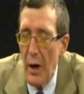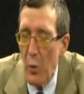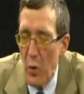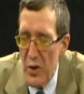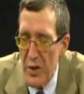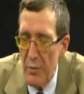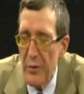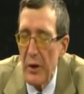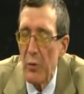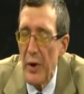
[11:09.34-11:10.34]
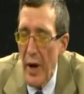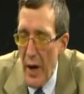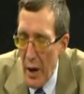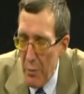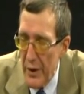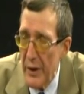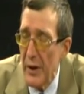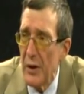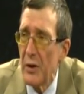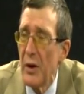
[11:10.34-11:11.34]
I wish something would happen
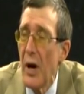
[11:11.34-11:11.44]
here.